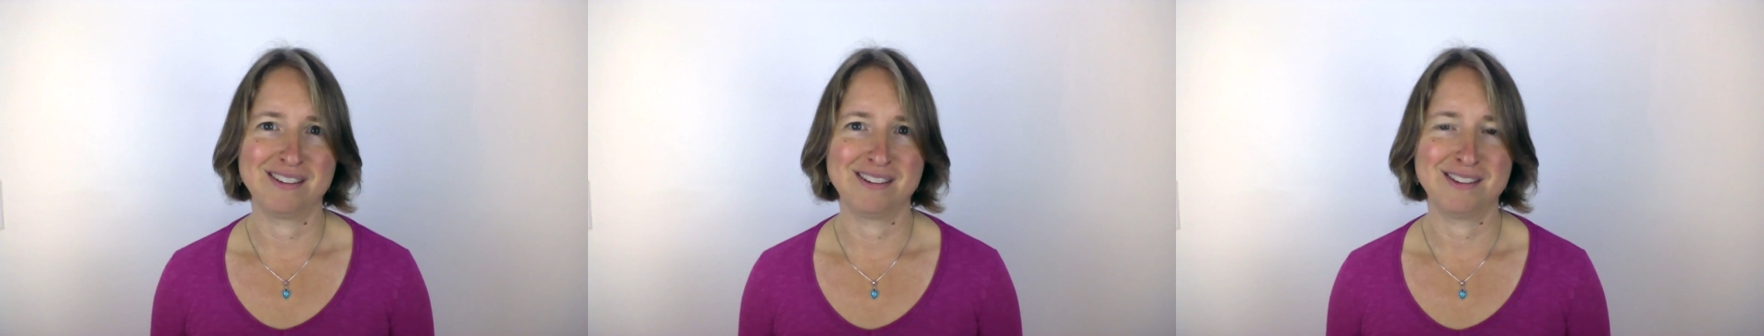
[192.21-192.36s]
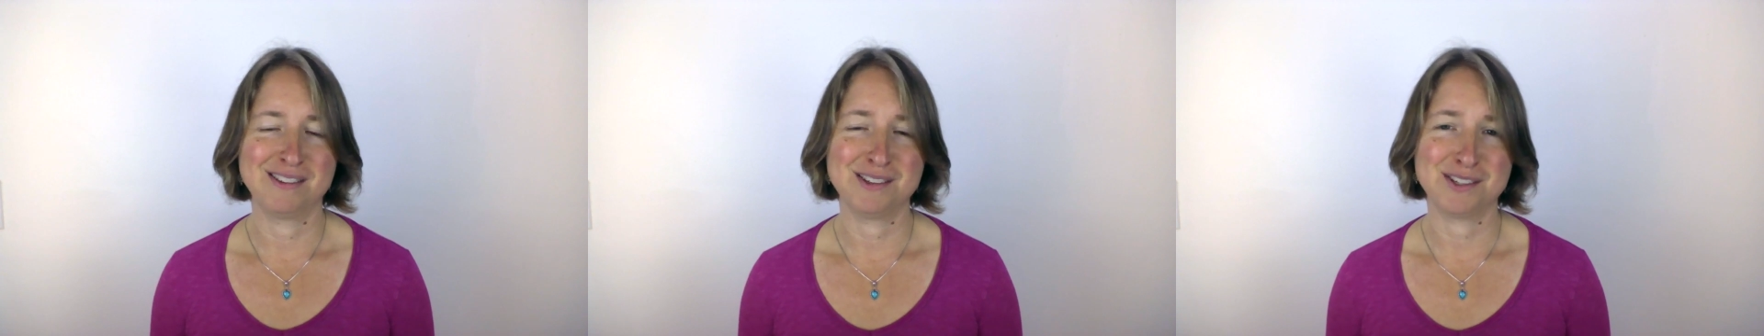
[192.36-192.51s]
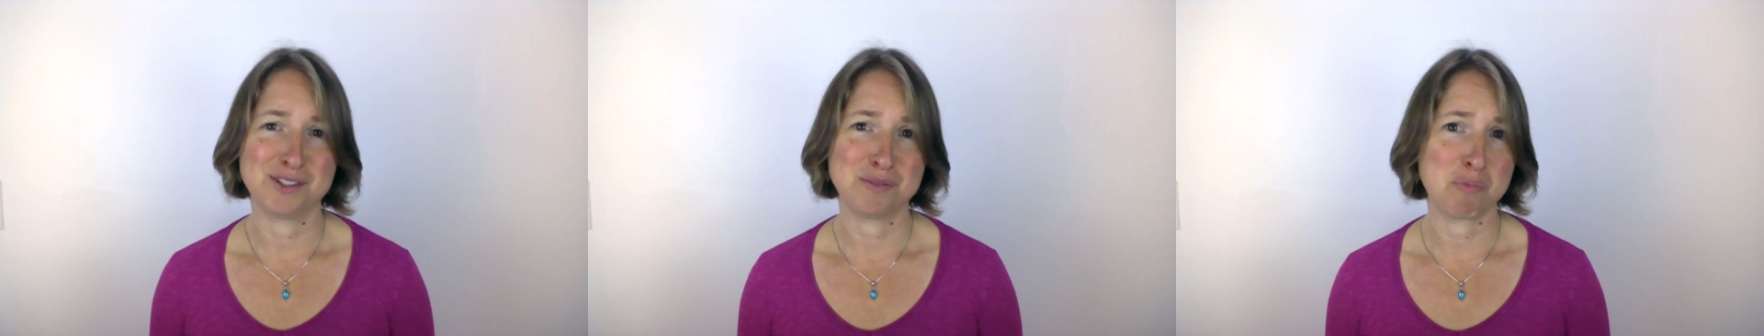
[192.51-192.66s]

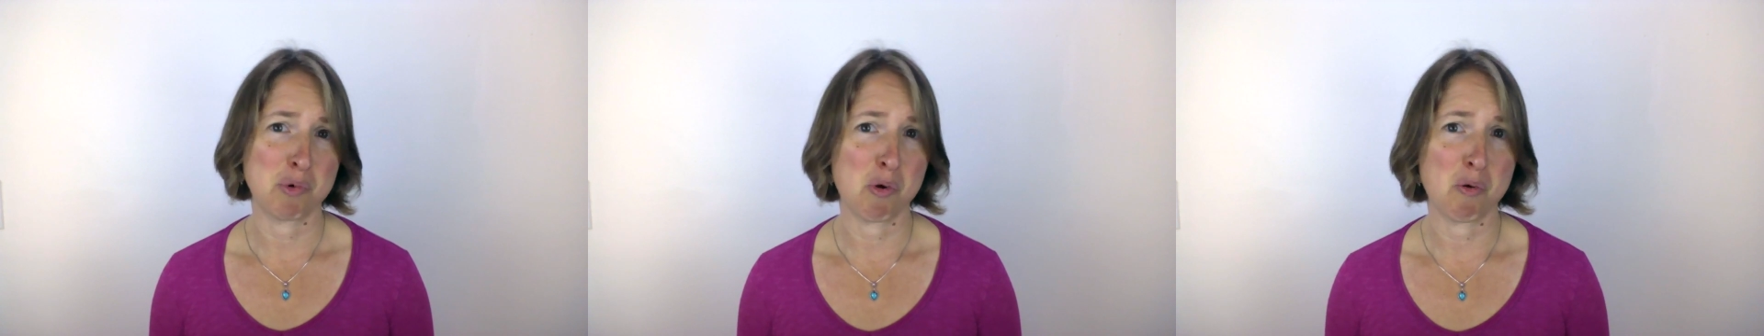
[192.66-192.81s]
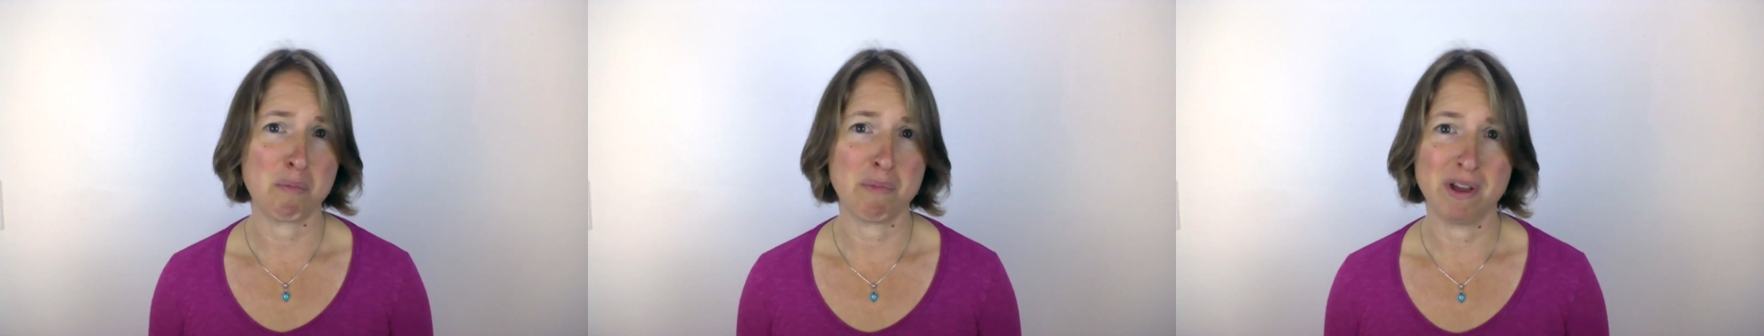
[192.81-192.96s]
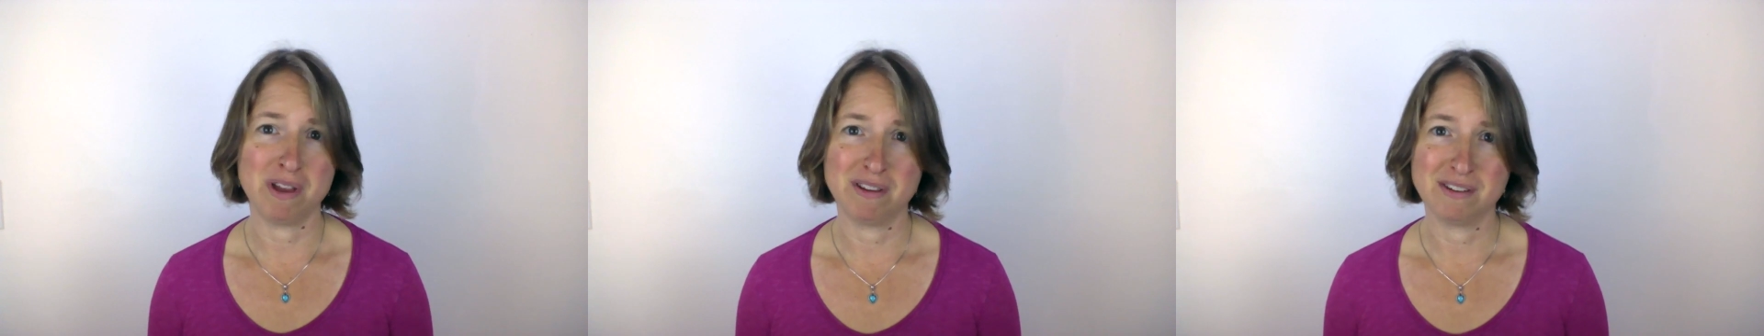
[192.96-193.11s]
in this
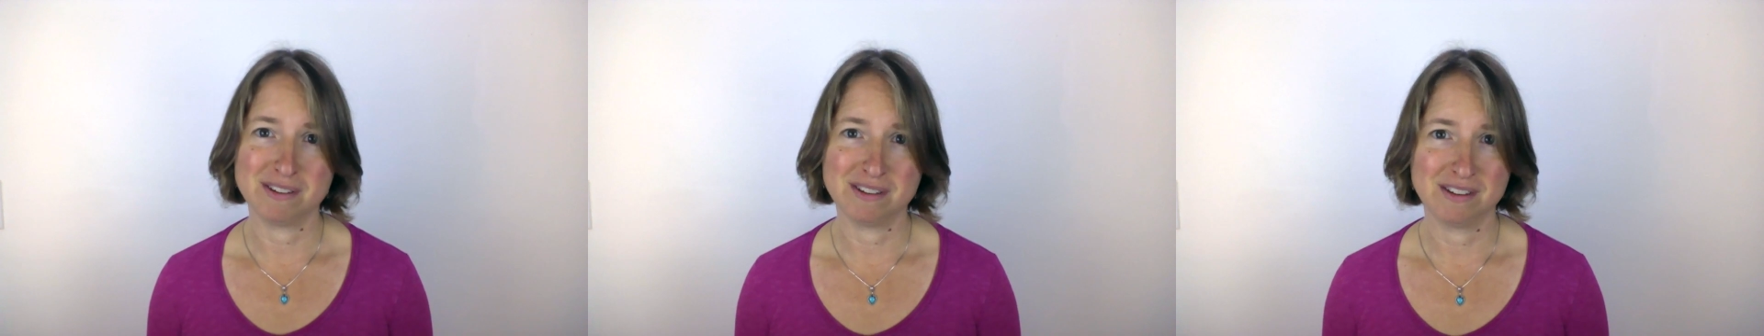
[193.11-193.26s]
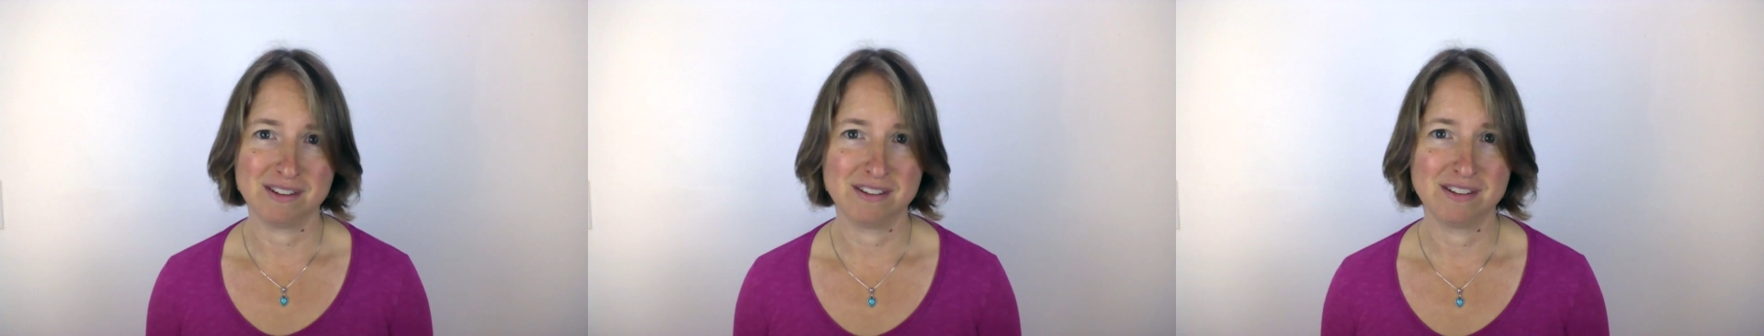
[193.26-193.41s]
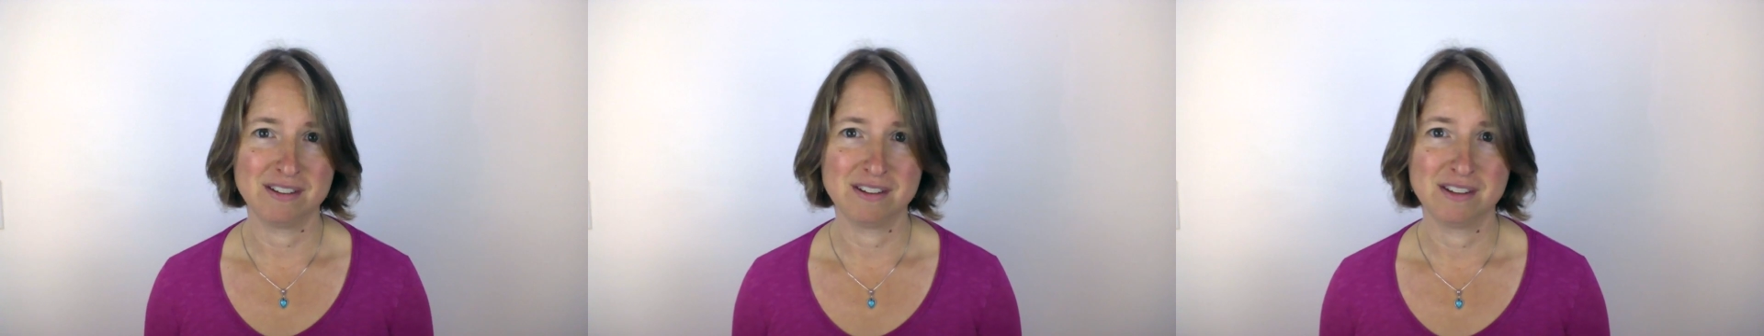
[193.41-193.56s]
moment?
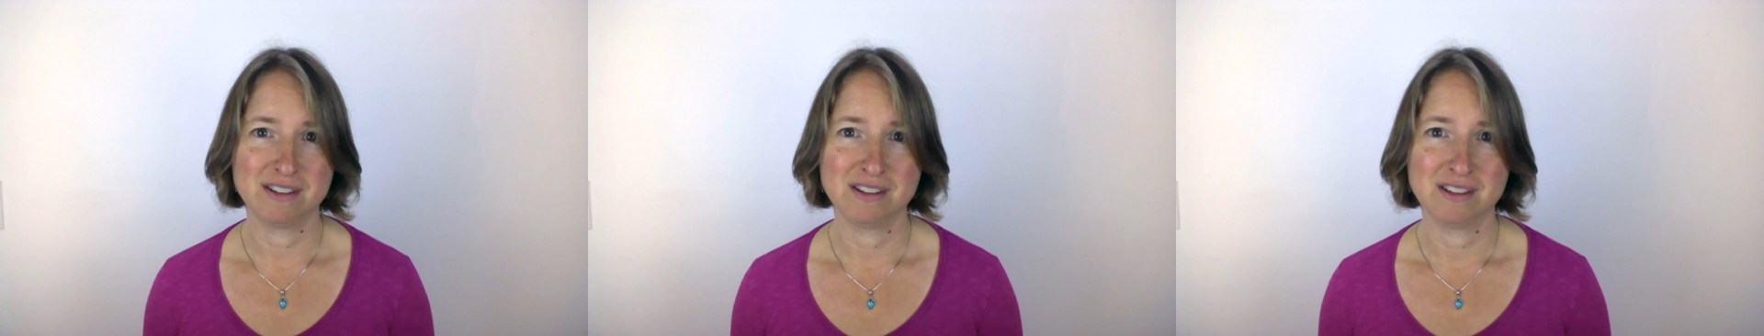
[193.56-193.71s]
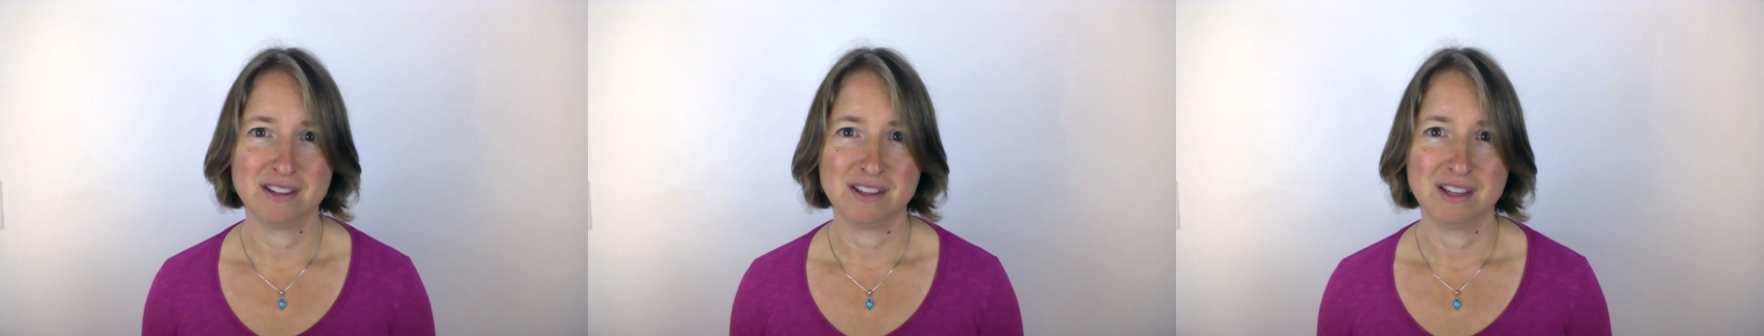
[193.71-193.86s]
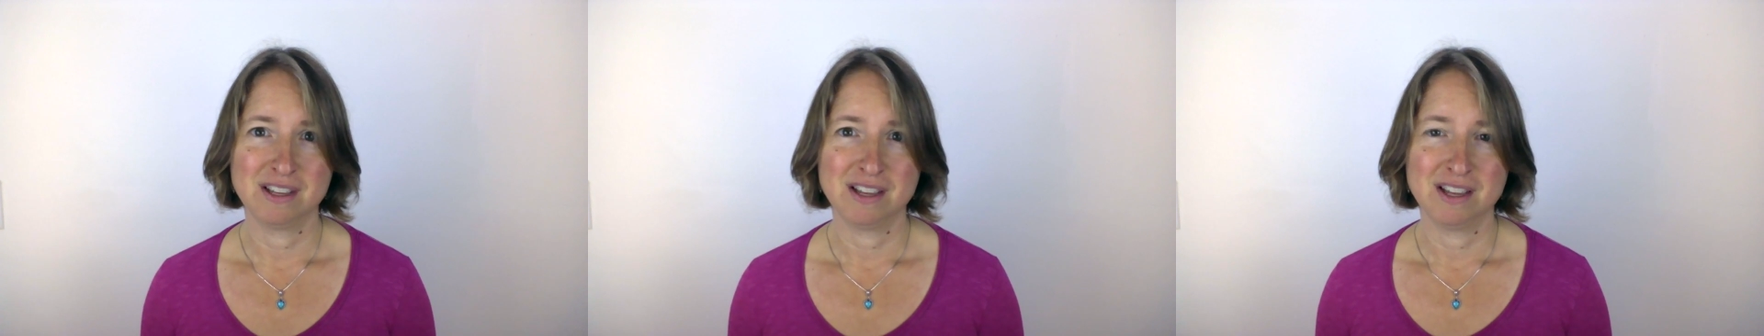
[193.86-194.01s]

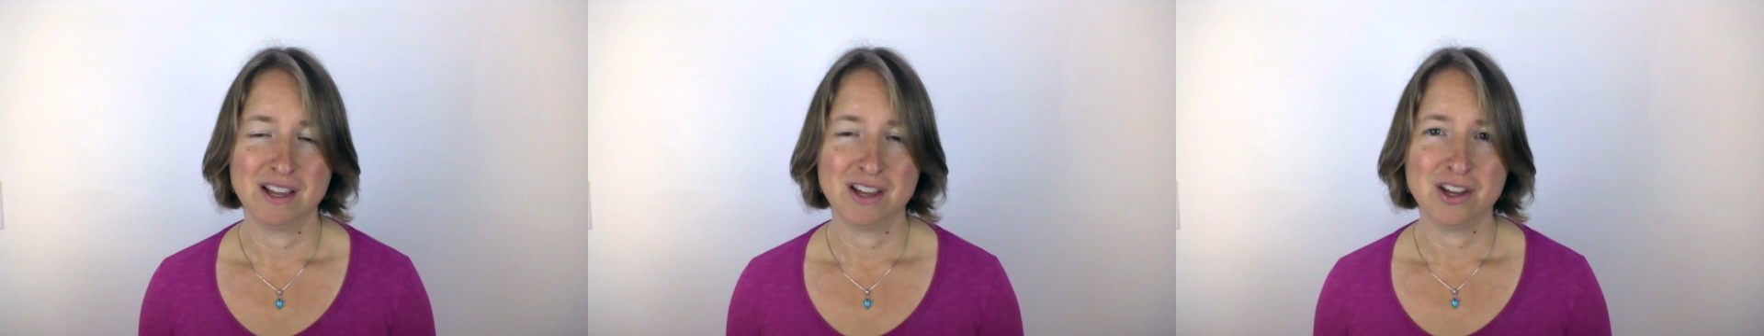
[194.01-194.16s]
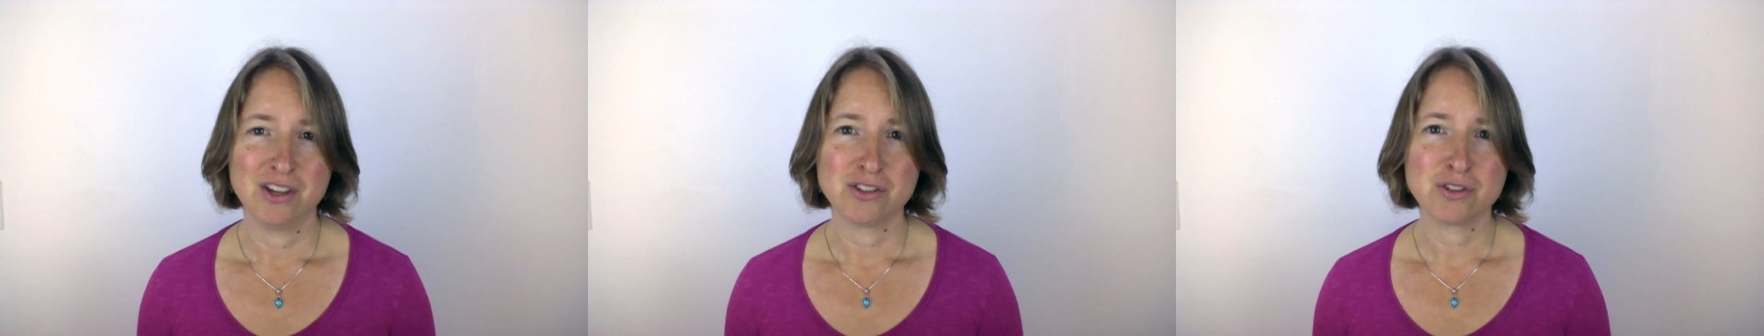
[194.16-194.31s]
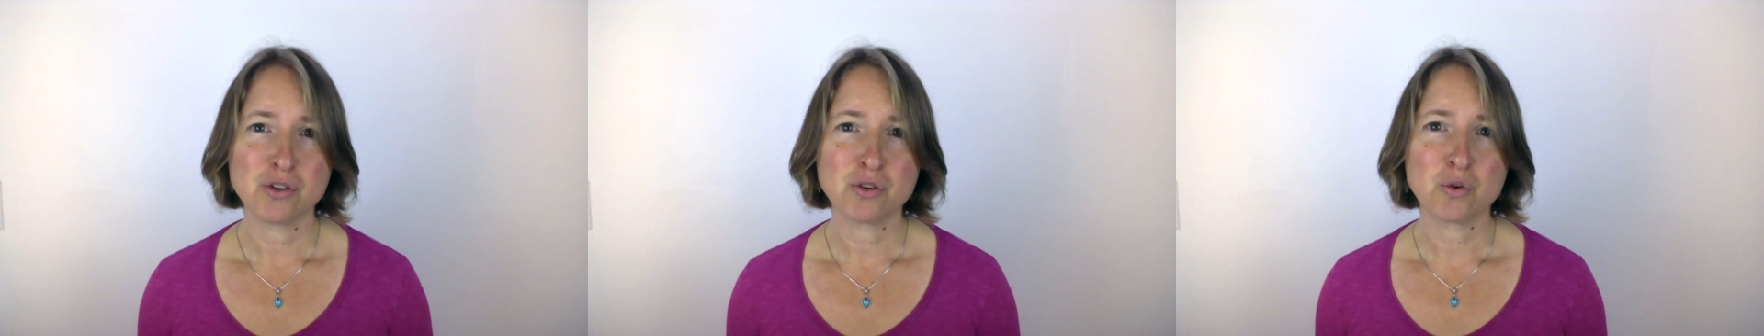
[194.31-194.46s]

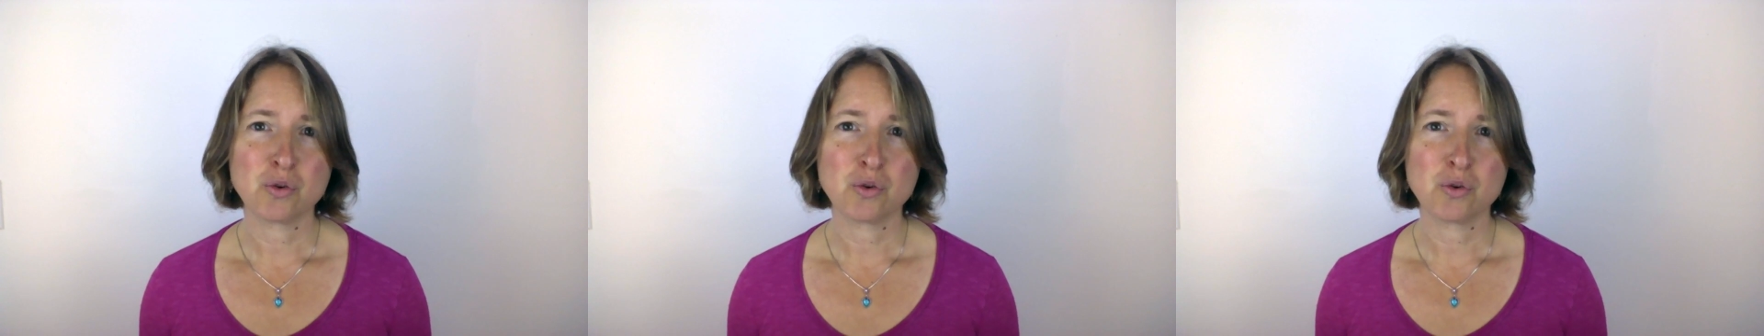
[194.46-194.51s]
So